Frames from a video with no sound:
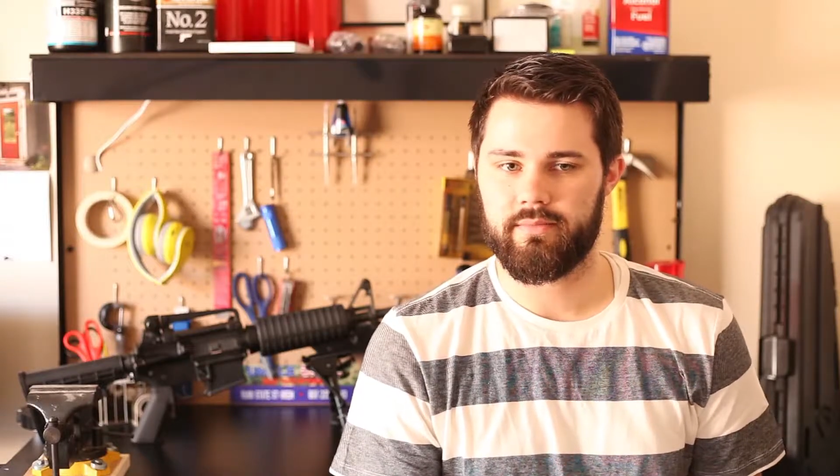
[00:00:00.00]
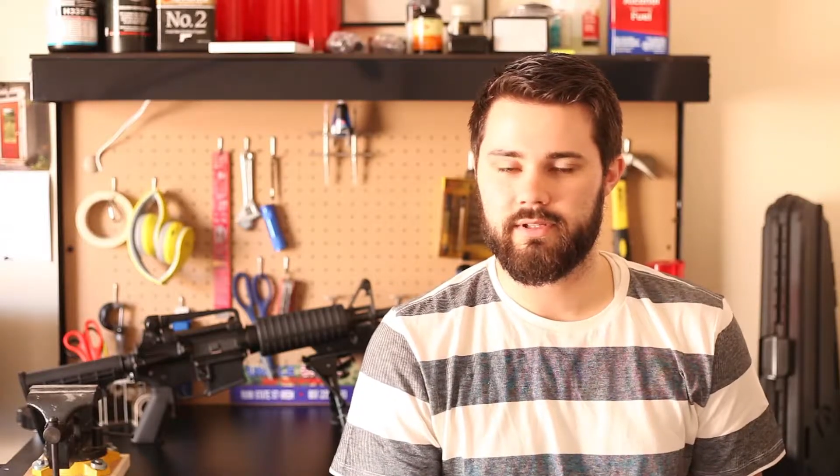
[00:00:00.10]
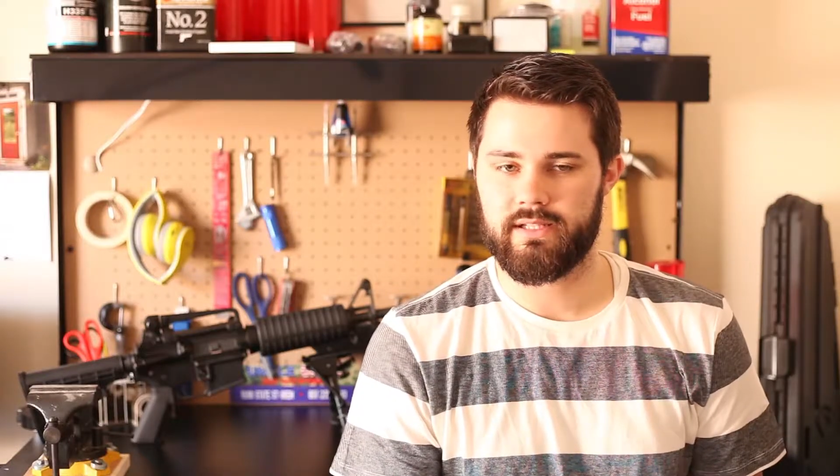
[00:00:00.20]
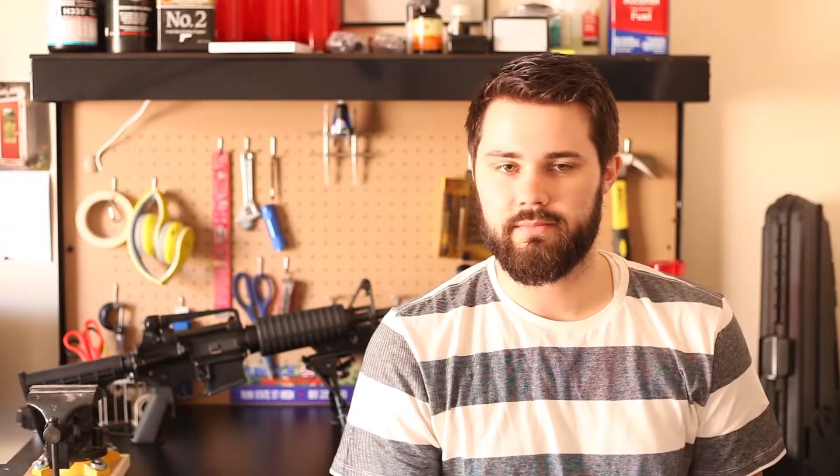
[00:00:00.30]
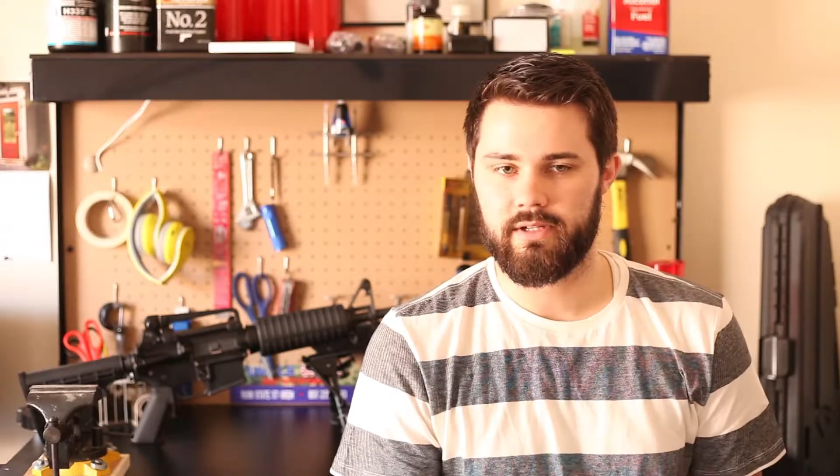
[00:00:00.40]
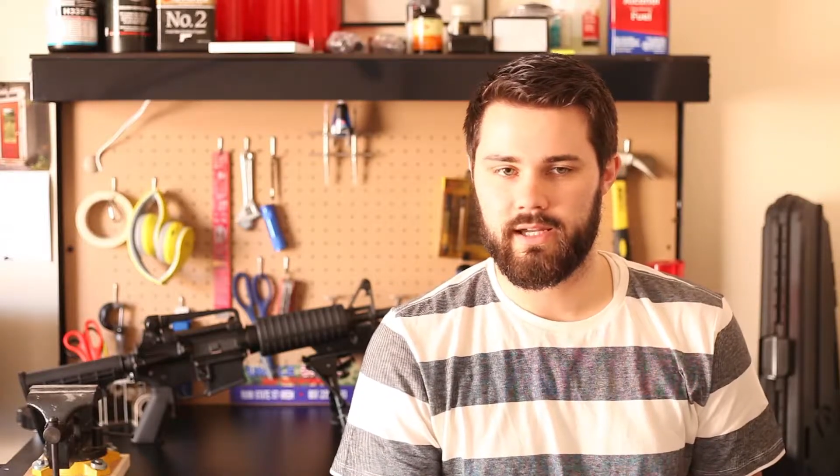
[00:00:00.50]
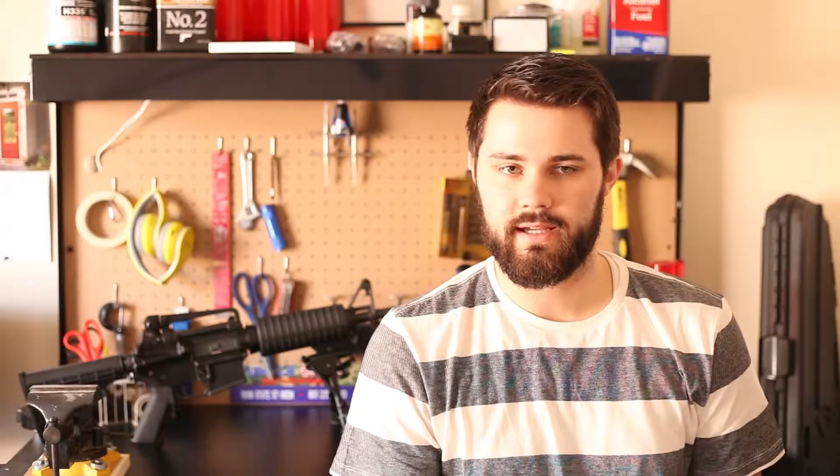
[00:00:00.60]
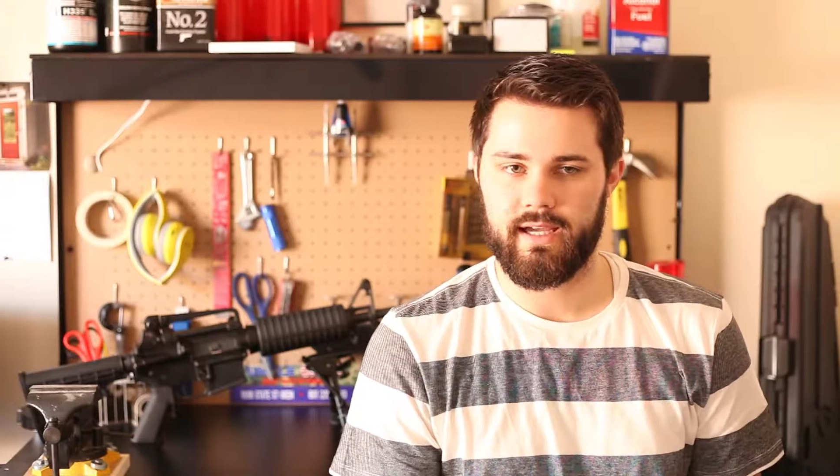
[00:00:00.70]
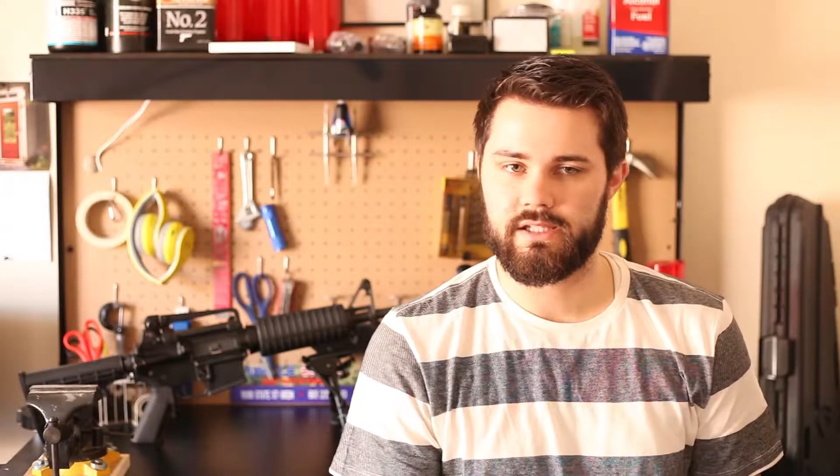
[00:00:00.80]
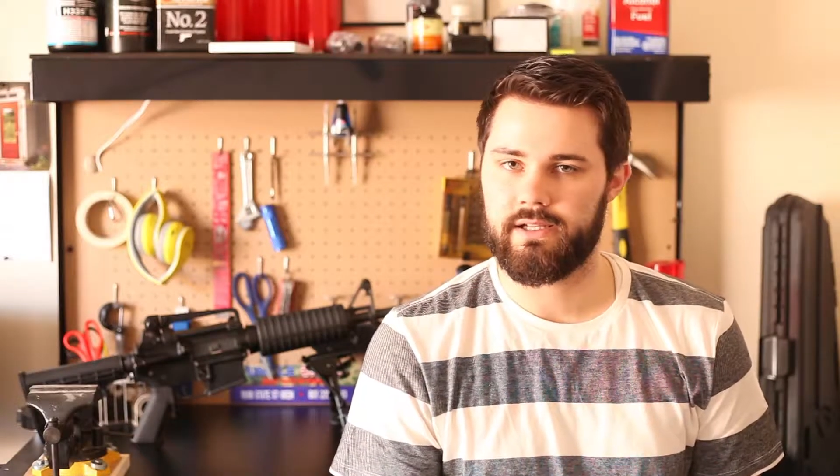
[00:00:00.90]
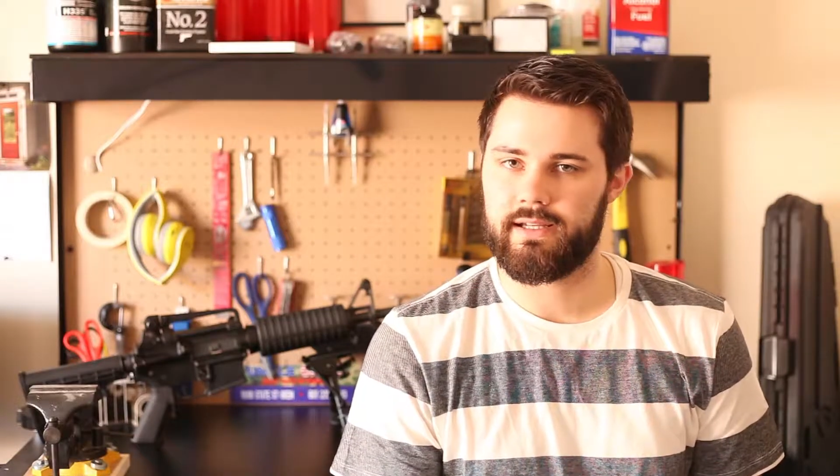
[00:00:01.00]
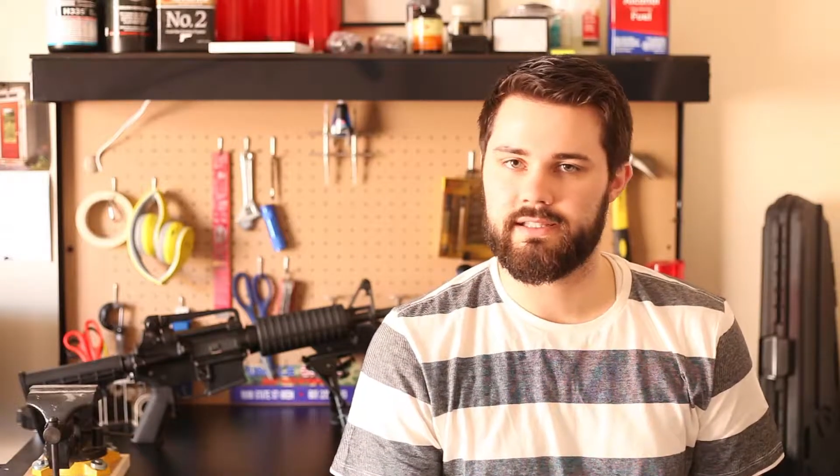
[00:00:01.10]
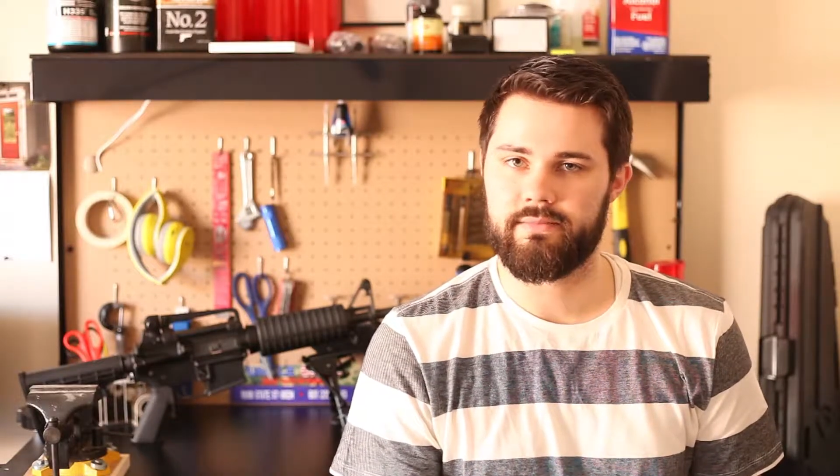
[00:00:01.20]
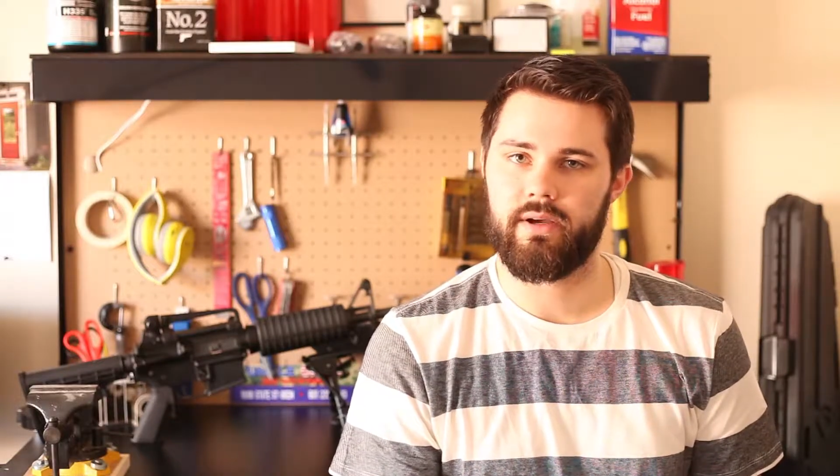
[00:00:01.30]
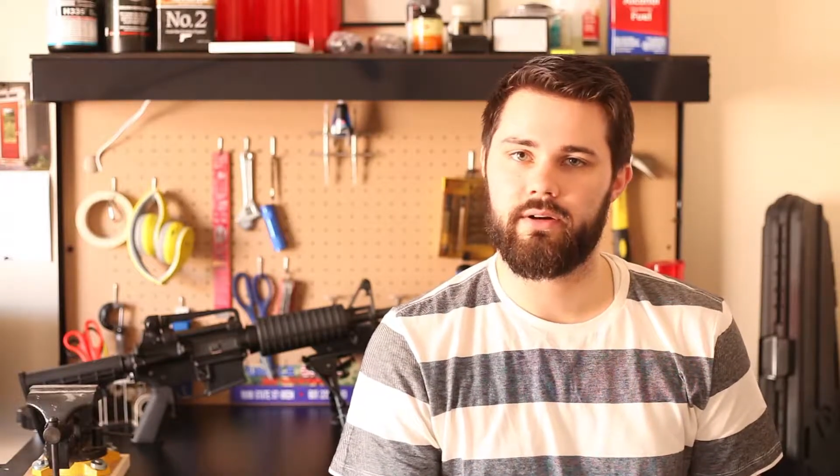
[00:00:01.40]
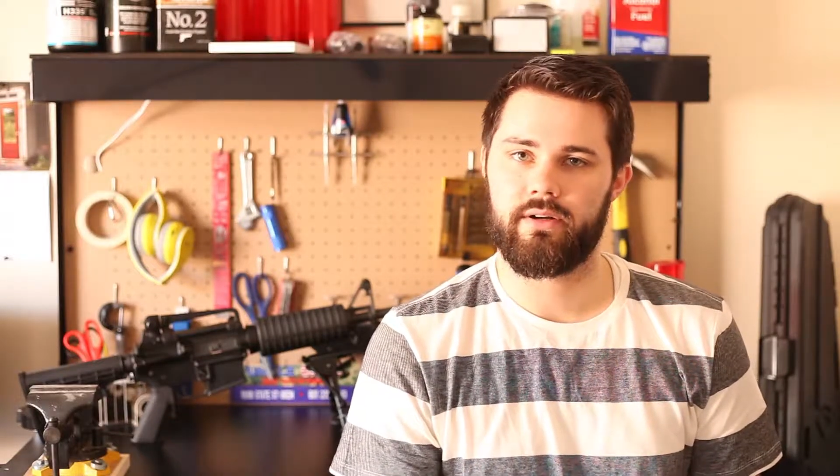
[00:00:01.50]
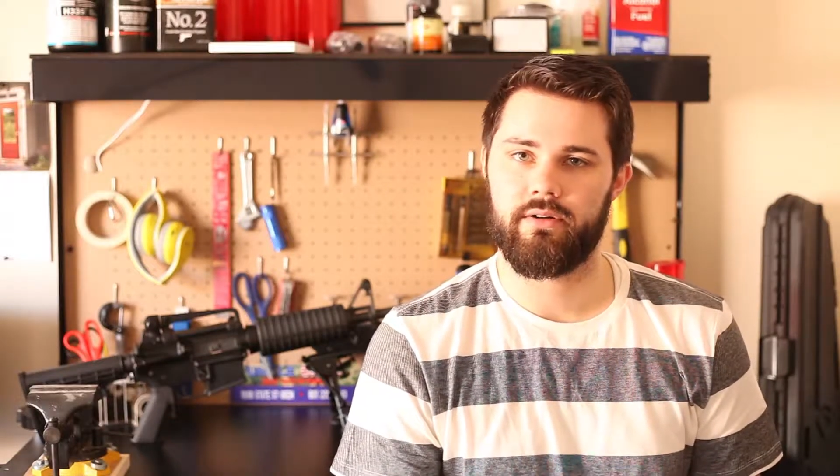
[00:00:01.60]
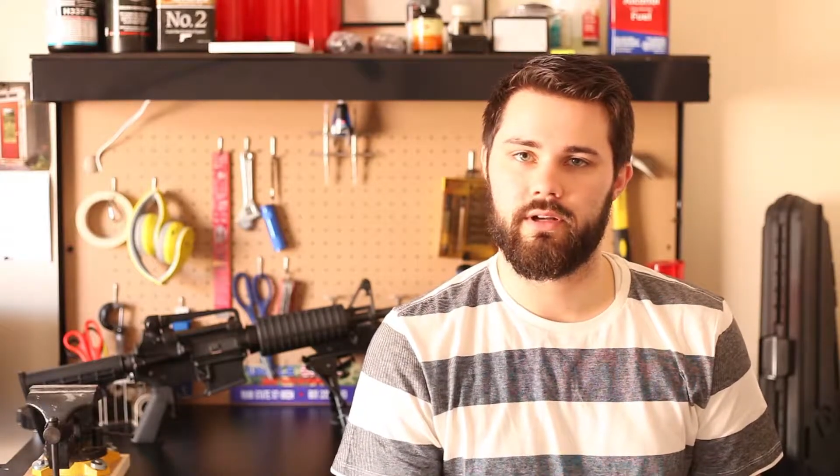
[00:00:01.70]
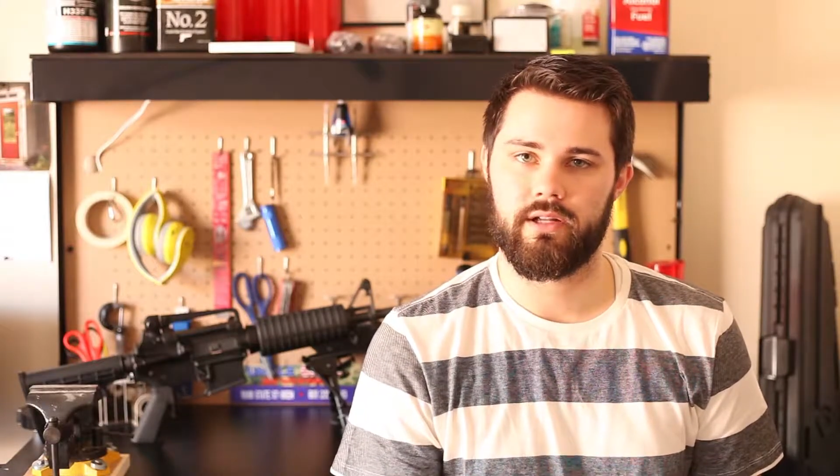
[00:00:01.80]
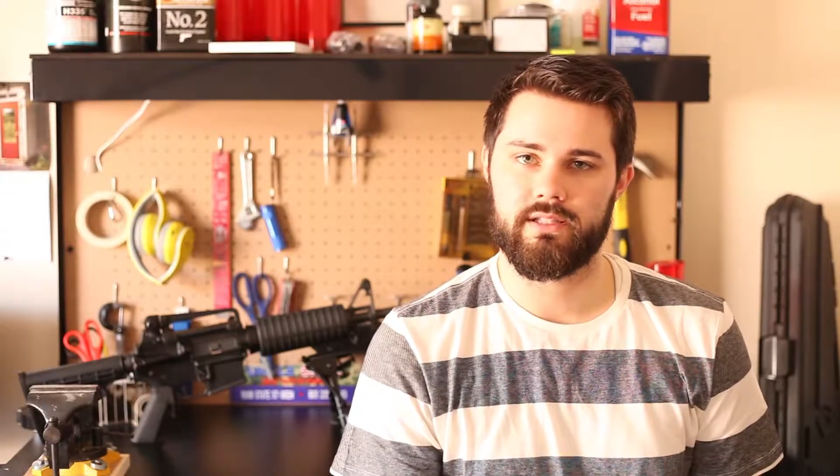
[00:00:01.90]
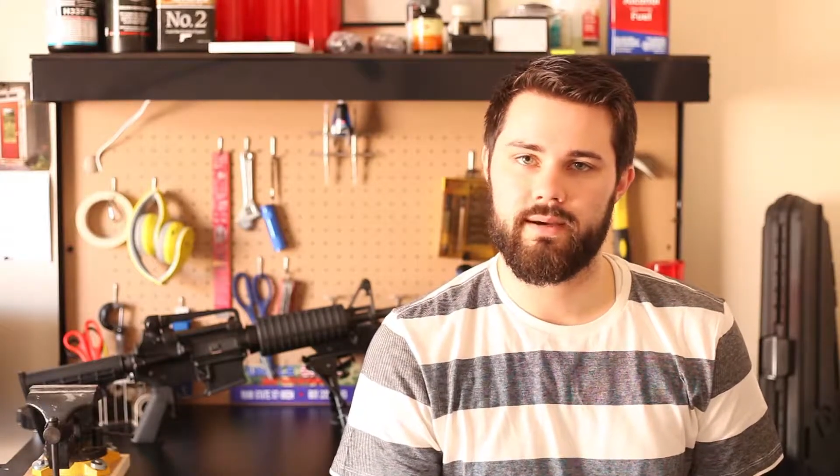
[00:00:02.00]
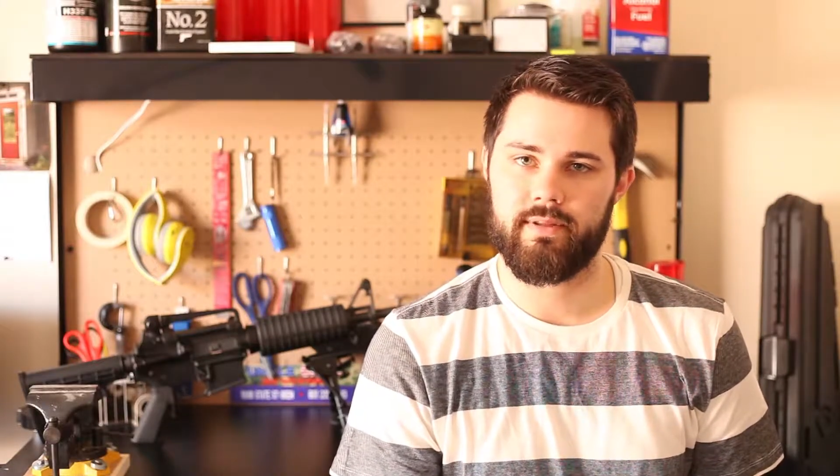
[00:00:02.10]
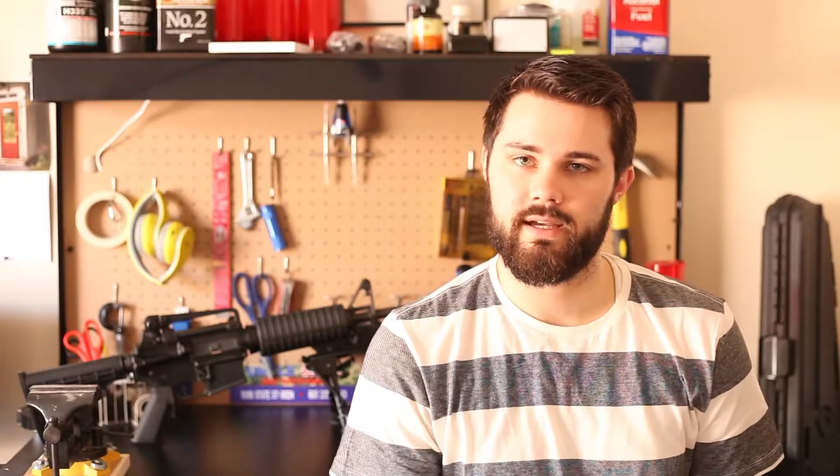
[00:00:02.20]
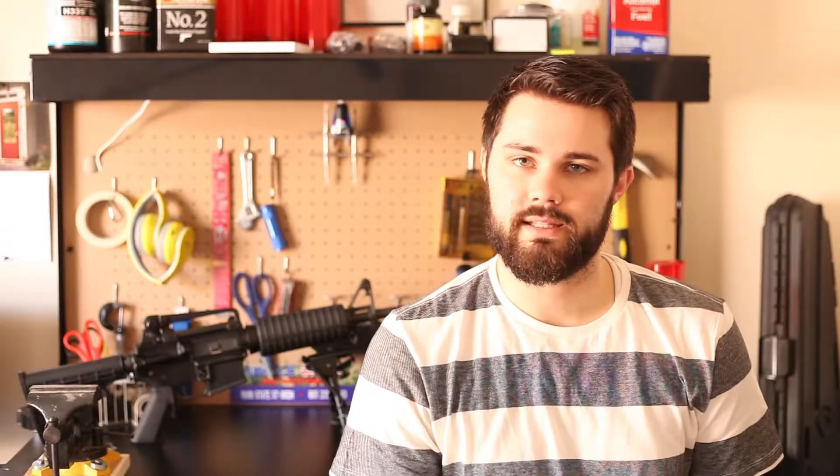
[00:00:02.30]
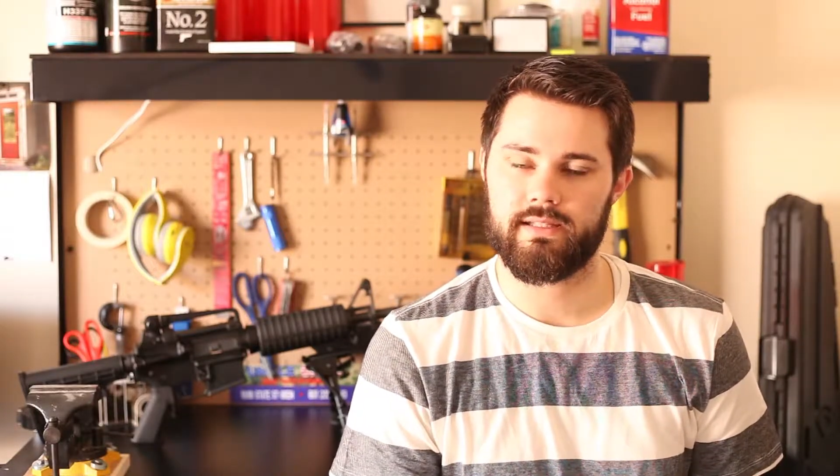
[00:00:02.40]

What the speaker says: plus I'm putting a gas check and some powder coat on top of that.